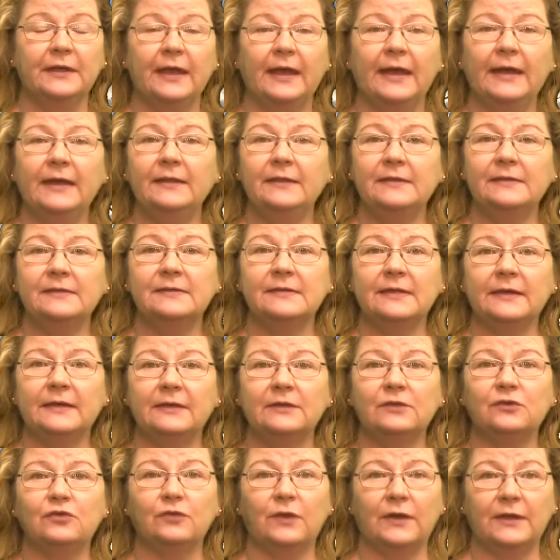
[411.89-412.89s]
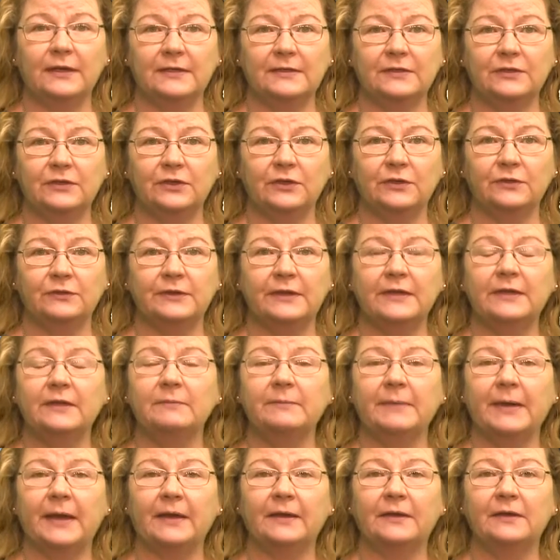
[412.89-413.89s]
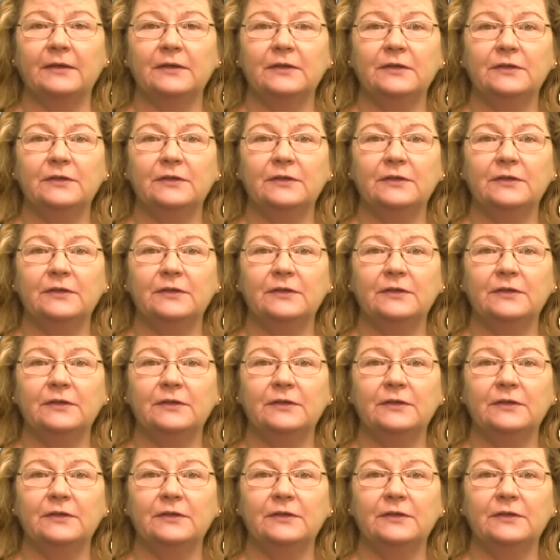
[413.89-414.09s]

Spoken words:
and the second driest year dating back